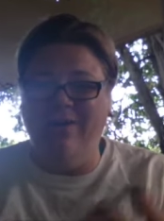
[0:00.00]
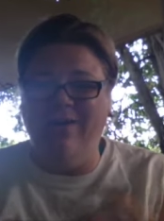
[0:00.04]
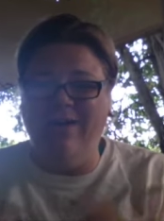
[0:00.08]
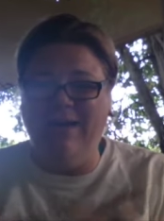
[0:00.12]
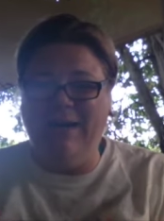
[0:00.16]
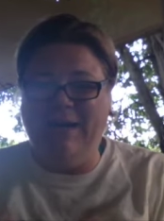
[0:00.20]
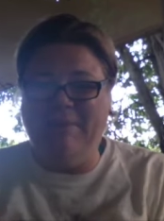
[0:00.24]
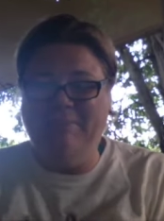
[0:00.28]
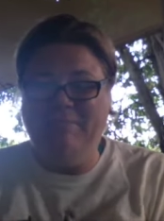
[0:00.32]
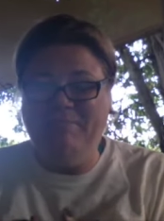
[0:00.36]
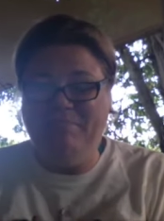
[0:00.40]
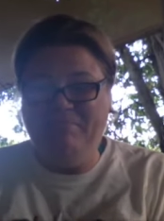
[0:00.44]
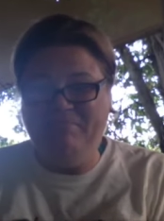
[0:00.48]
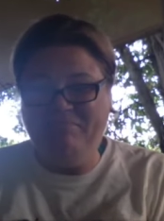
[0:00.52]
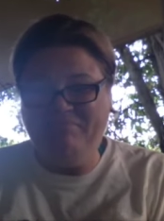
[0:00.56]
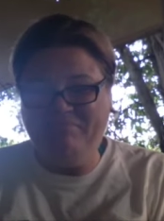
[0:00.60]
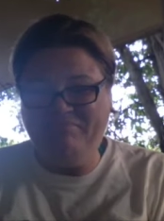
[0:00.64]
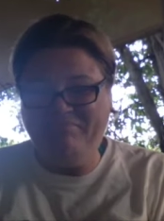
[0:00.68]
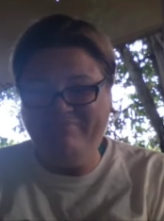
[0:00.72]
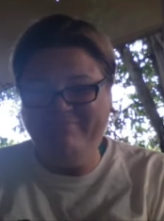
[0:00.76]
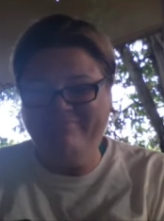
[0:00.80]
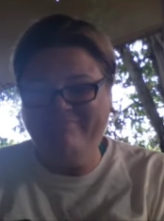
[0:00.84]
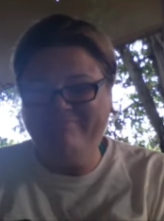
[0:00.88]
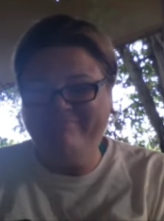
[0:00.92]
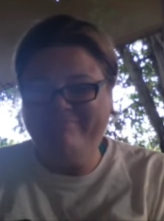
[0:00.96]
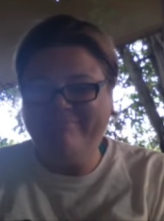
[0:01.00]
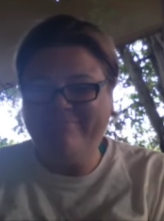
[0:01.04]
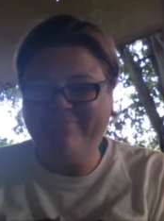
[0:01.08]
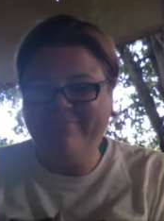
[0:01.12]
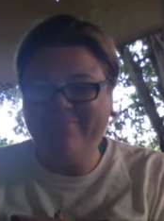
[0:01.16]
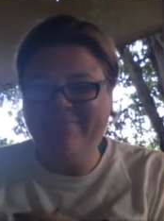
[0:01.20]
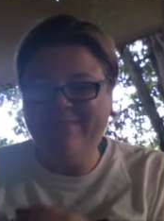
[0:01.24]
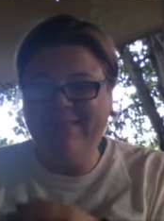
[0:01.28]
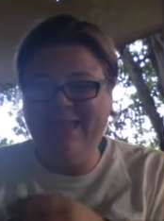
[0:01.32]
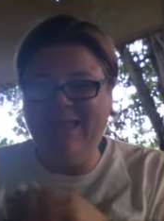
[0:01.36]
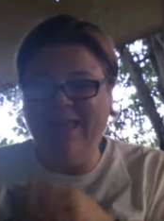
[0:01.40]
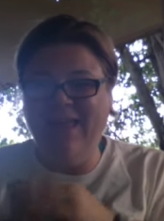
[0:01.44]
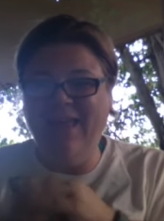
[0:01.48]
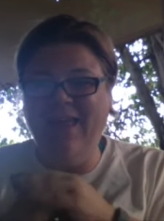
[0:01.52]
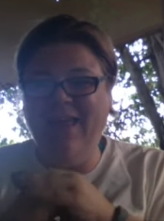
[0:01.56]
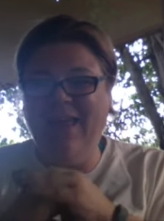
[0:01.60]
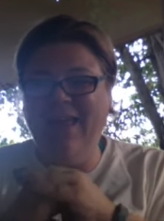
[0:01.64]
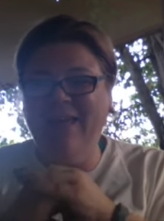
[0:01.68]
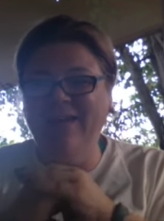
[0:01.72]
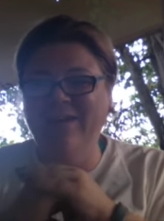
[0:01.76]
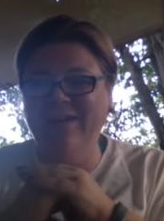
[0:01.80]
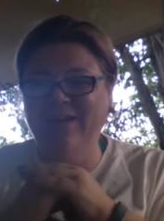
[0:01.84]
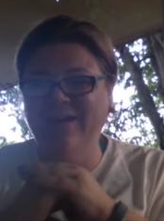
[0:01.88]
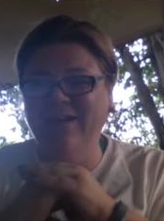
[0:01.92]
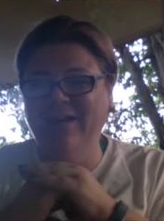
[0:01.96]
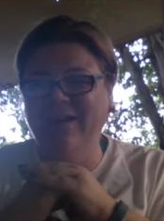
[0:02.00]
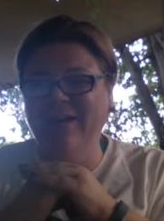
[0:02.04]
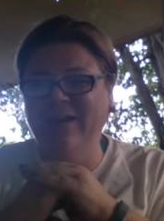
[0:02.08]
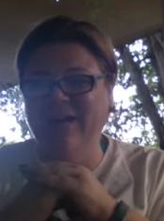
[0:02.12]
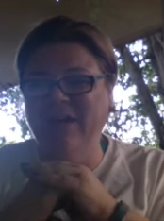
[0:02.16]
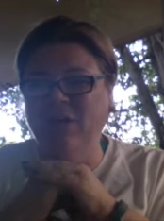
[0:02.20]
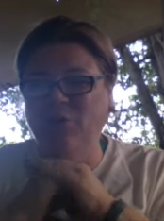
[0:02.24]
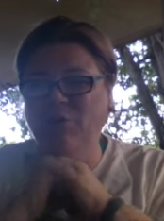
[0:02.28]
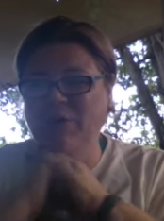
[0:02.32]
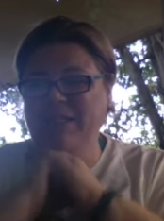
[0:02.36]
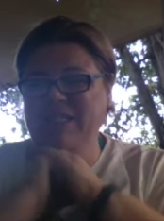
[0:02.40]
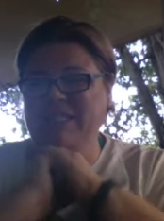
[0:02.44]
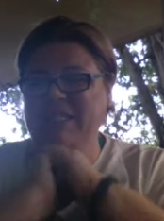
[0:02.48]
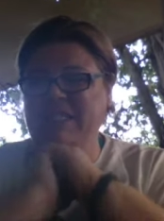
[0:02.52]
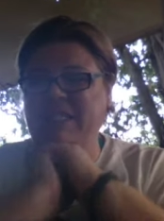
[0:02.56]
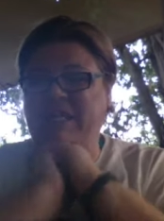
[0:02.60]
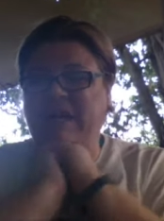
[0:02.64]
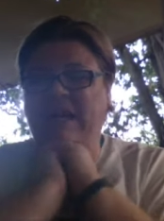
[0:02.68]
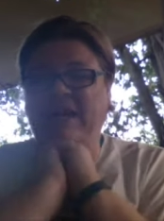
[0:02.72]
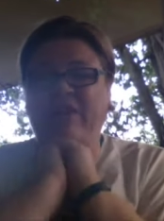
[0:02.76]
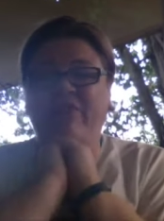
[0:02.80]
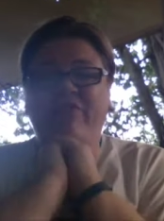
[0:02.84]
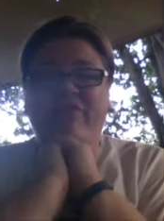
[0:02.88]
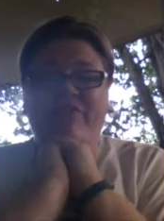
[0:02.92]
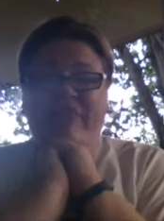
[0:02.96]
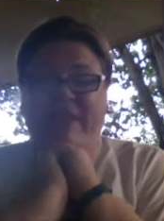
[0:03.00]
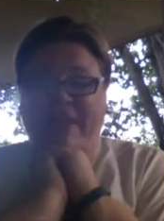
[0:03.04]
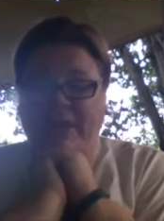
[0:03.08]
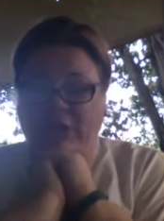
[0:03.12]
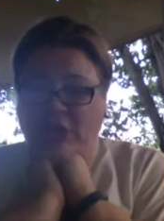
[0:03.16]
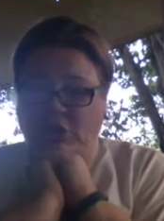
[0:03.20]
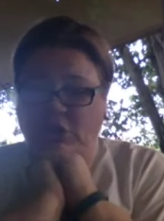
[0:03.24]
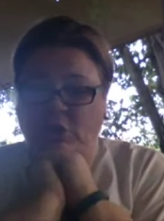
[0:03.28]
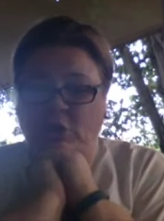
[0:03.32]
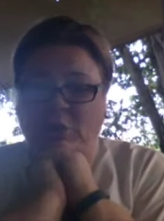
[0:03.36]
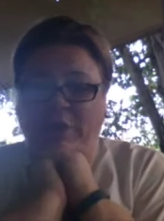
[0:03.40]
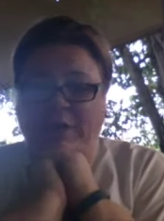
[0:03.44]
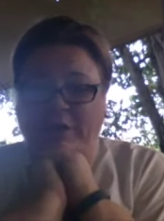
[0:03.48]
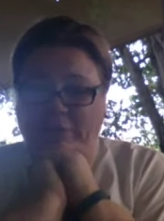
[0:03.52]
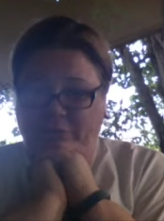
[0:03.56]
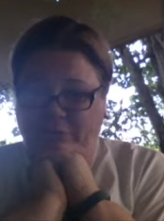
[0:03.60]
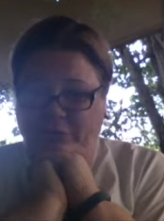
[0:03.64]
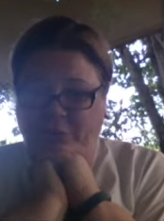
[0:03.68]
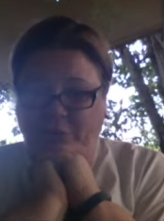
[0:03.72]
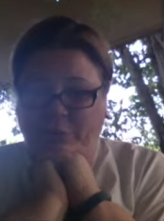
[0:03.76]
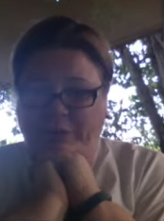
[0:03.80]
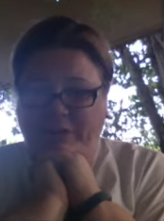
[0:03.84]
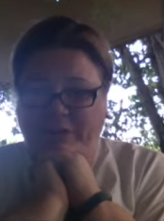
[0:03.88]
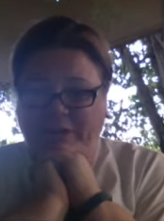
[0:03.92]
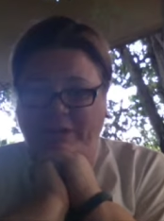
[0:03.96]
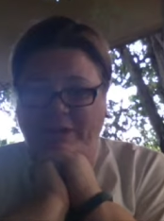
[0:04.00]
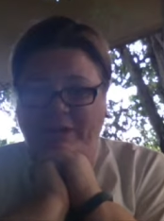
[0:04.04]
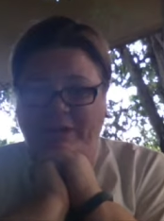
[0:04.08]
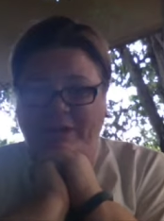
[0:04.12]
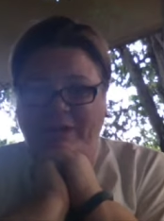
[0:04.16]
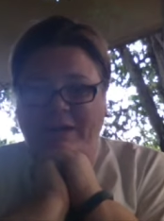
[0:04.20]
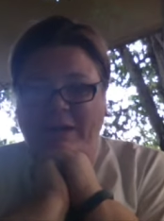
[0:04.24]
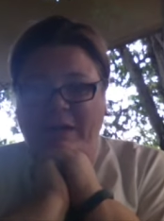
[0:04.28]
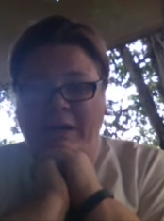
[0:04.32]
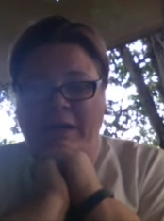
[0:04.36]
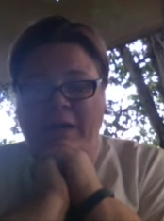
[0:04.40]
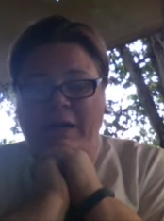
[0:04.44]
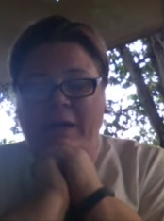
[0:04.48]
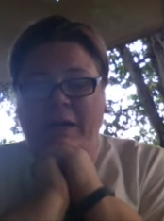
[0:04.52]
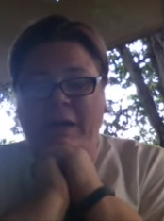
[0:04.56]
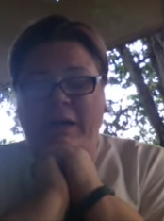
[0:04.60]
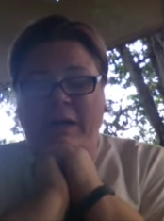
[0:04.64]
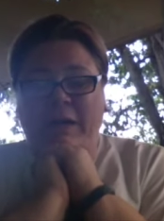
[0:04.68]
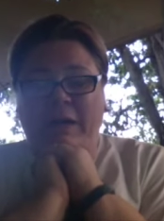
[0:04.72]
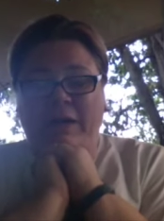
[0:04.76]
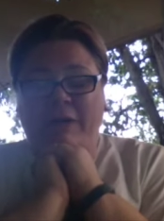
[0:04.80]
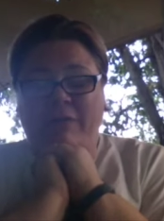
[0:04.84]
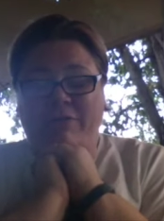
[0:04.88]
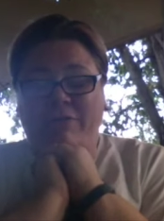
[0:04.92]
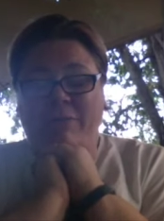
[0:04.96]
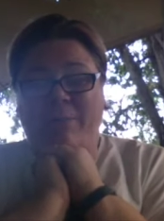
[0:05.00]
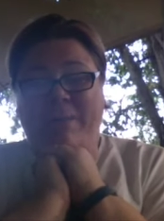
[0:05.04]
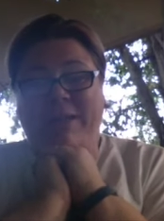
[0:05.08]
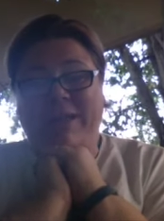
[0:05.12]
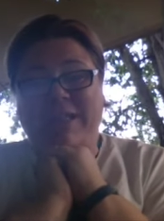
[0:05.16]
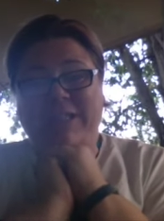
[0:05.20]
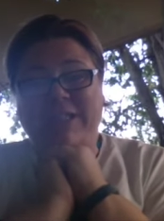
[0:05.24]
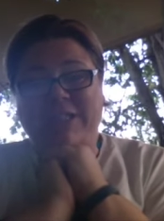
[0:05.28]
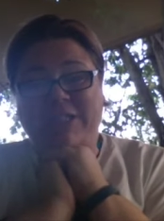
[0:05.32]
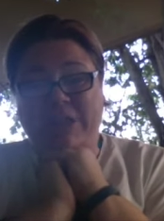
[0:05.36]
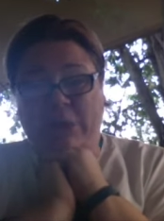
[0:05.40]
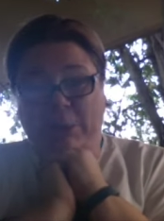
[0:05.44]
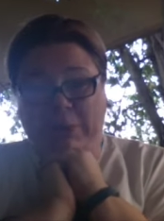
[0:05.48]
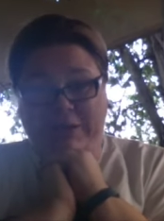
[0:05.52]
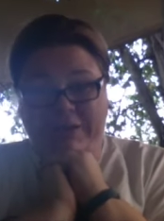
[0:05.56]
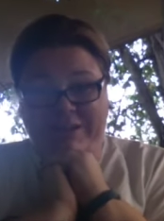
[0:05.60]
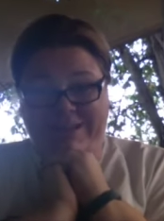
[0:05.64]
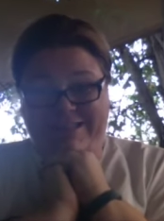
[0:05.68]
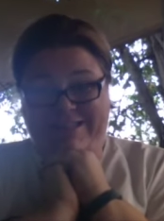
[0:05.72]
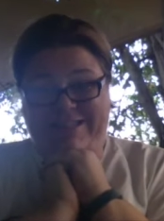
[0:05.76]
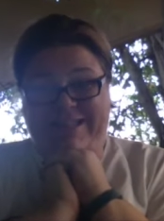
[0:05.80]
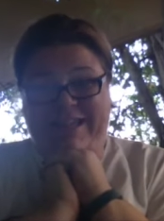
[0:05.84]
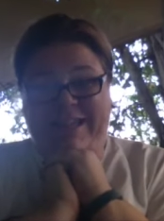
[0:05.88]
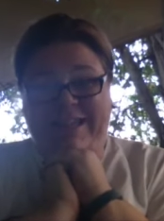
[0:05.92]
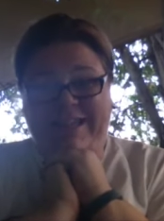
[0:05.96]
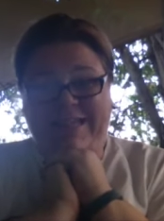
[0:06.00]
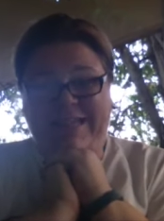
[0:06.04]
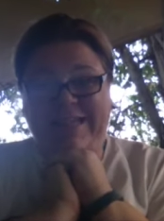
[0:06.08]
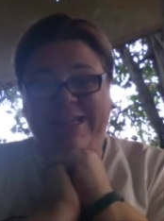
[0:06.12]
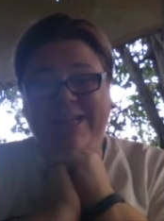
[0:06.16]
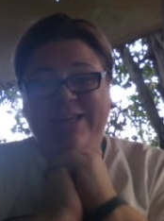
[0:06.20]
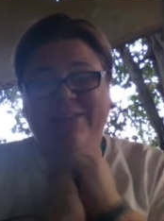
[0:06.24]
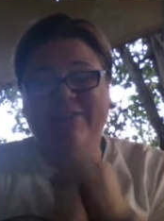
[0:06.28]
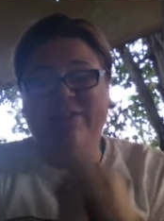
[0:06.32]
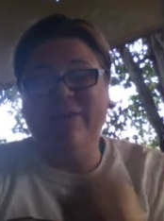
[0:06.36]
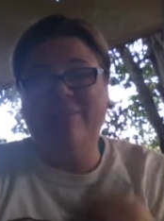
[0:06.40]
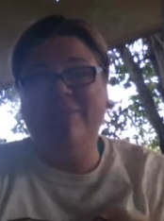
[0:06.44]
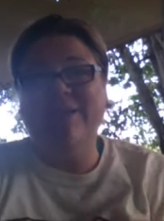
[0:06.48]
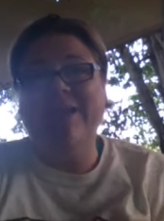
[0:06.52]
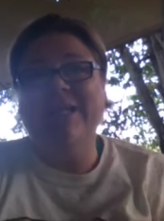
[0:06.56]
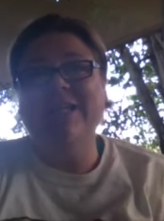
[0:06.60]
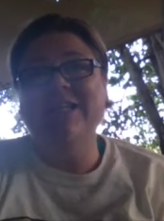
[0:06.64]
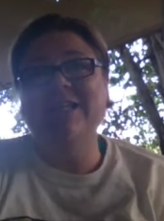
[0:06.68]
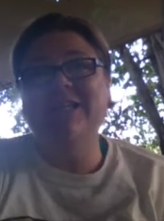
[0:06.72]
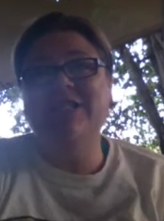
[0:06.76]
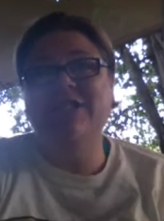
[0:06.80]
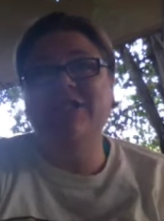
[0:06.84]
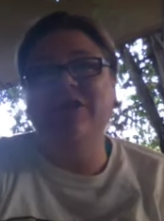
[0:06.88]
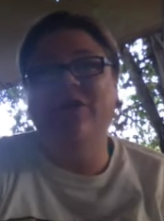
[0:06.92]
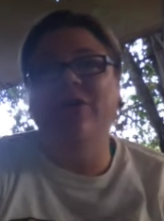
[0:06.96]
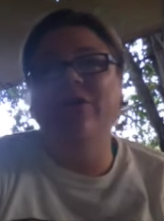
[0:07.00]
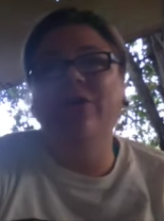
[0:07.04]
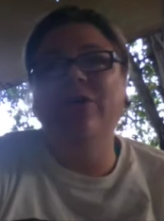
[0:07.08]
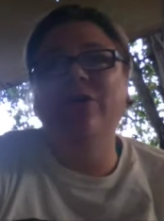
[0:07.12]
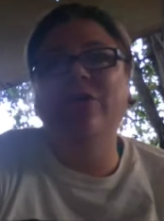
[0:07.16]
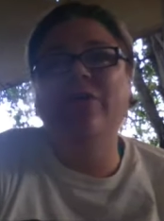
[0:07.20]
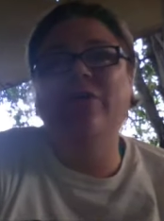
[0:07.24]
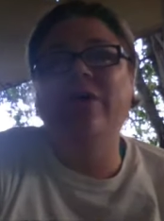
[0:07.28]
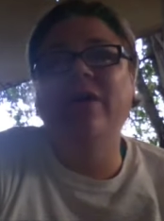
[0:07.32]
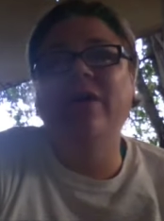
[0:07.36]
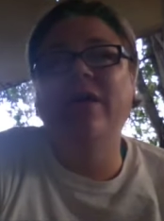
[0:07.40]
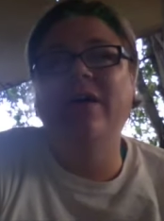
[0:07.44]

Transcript: Um, and once again, thank you everyone for being so understanding, for being so